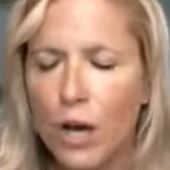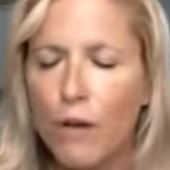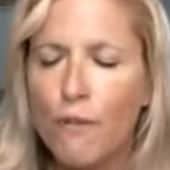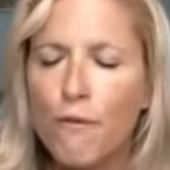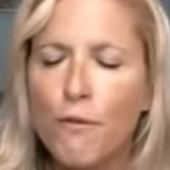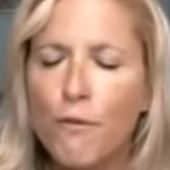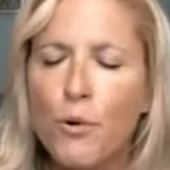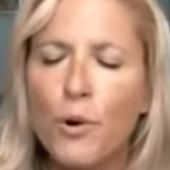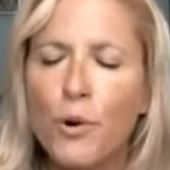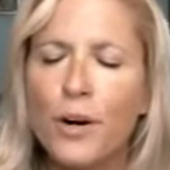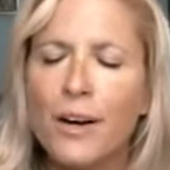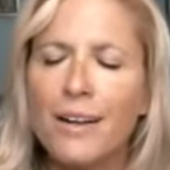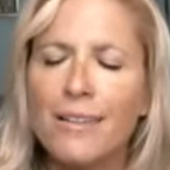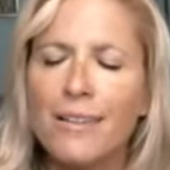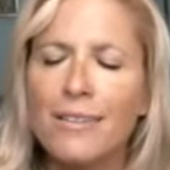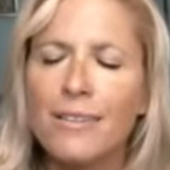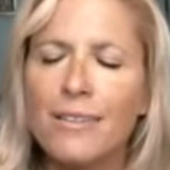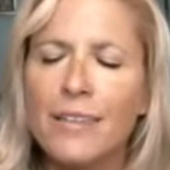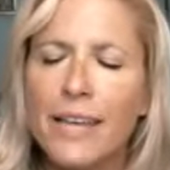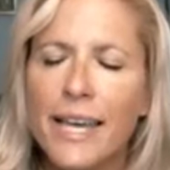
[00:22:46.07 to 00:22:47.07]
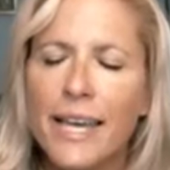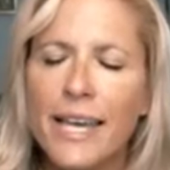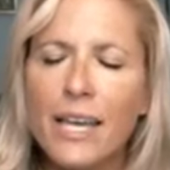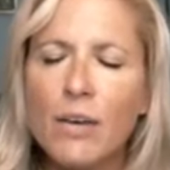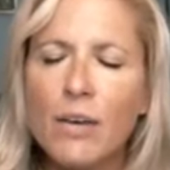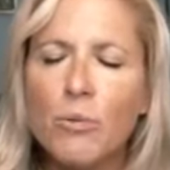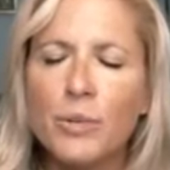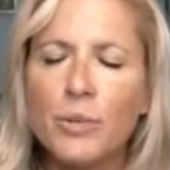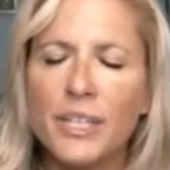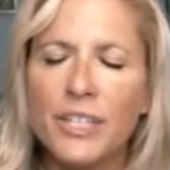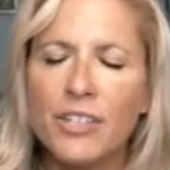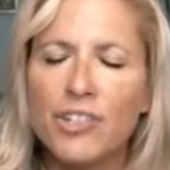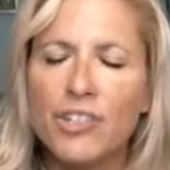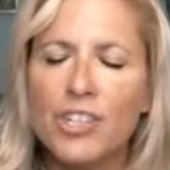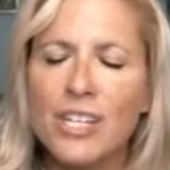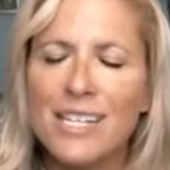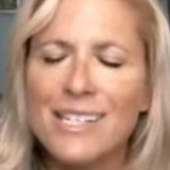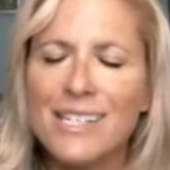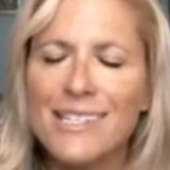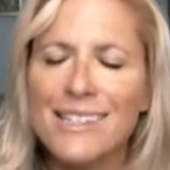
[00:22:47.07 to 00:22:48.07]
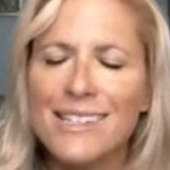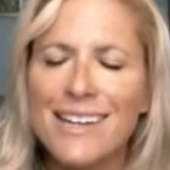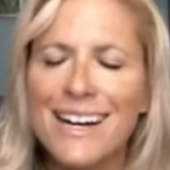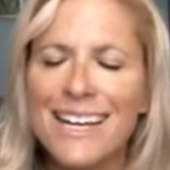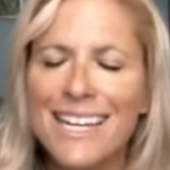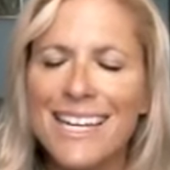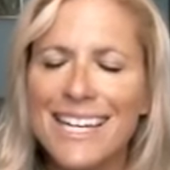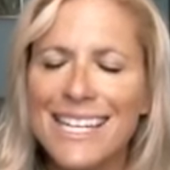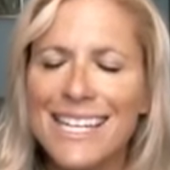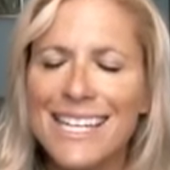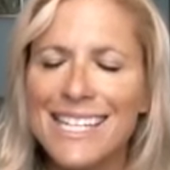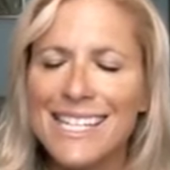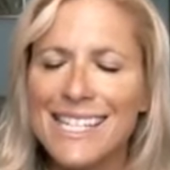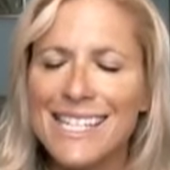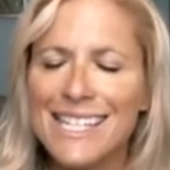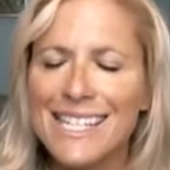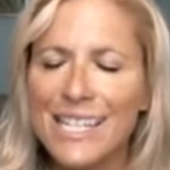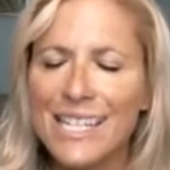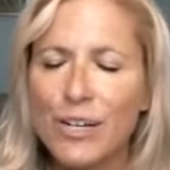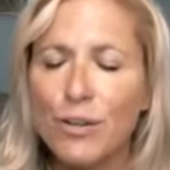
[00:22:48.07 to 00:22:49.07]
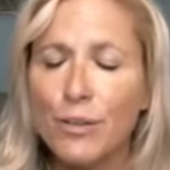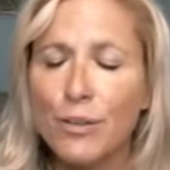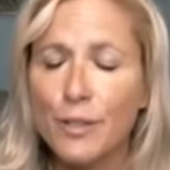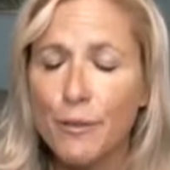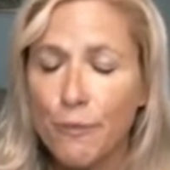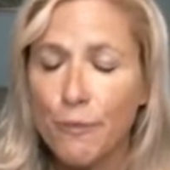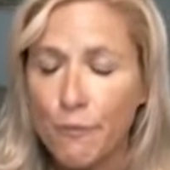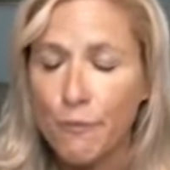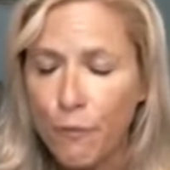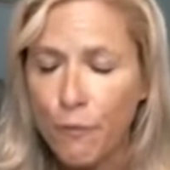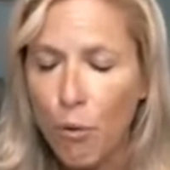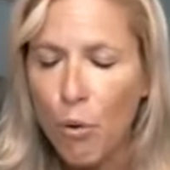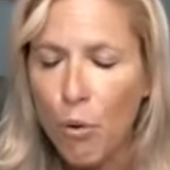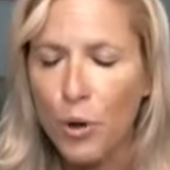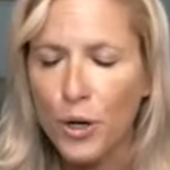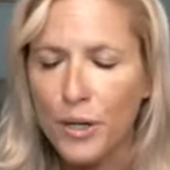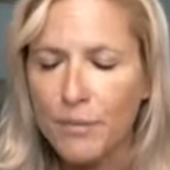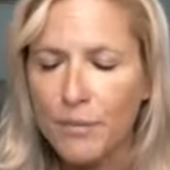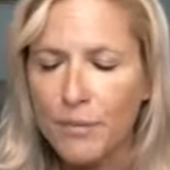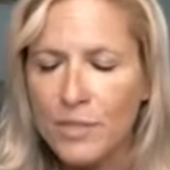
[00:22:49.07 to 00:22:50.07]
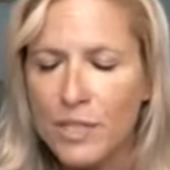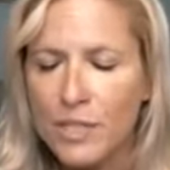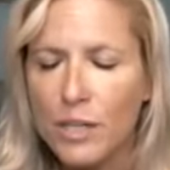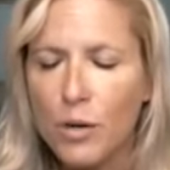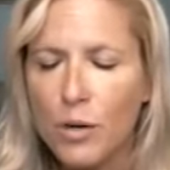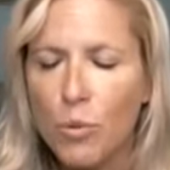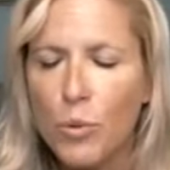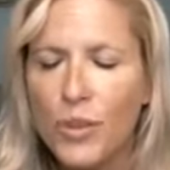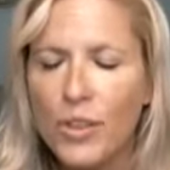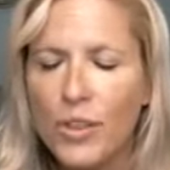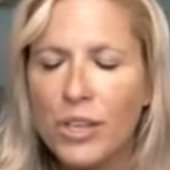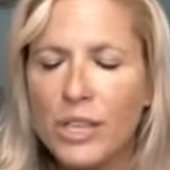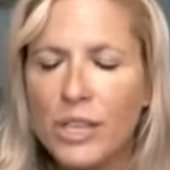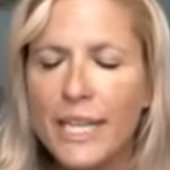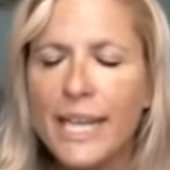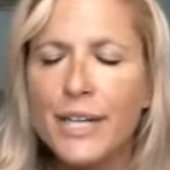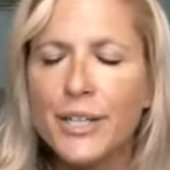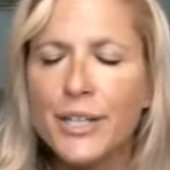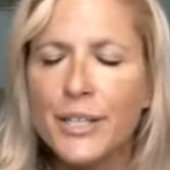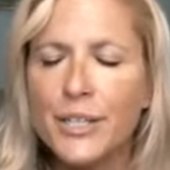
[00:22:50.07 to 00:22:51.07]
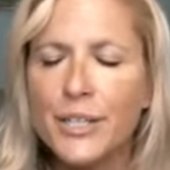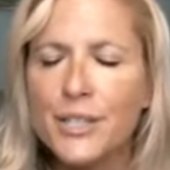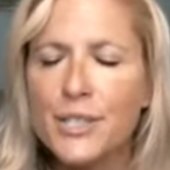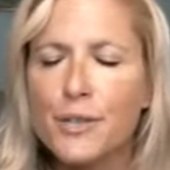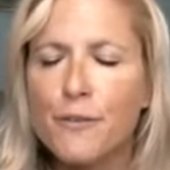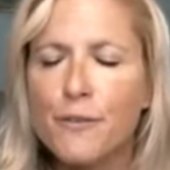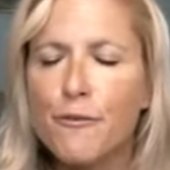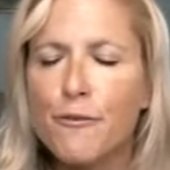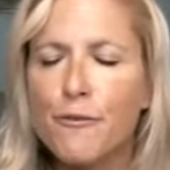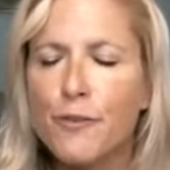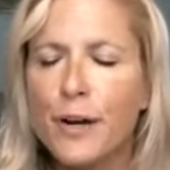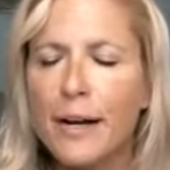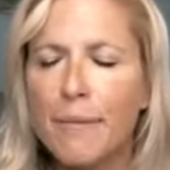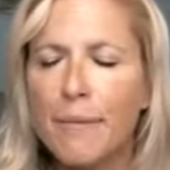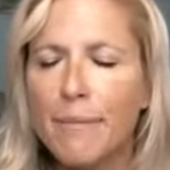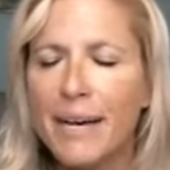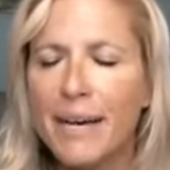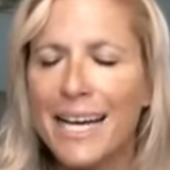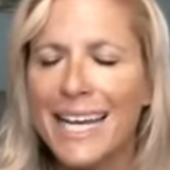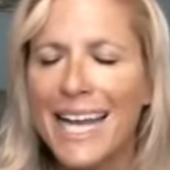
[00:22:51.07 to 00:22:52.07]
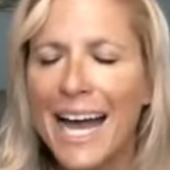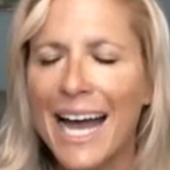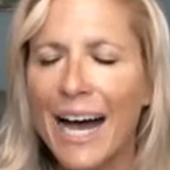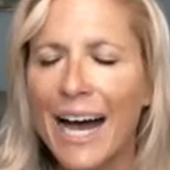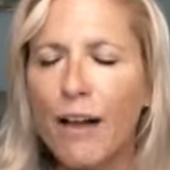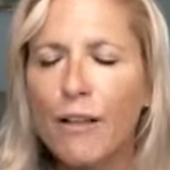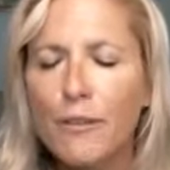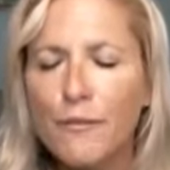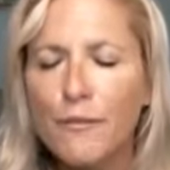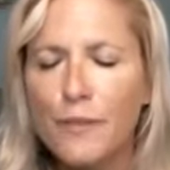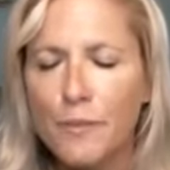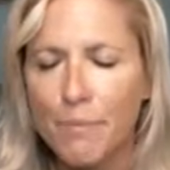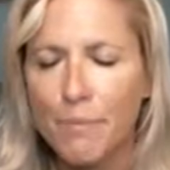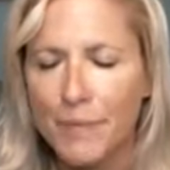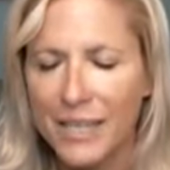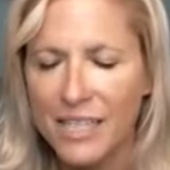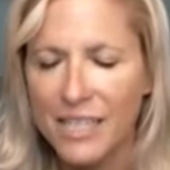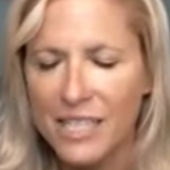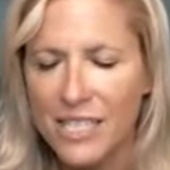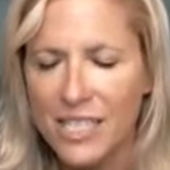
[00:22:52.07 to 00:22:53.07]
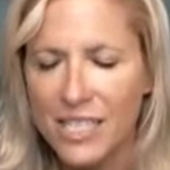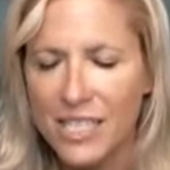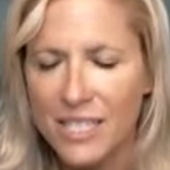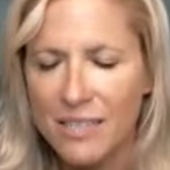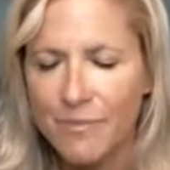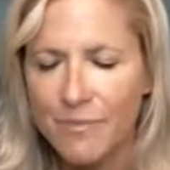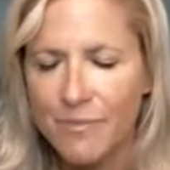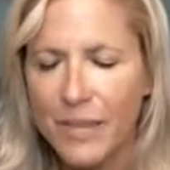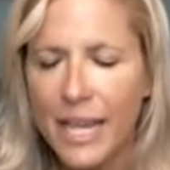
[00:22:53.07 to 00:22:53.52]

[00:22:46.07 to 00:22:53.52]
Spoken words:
For language is not necessarily formed with letters from an alphabet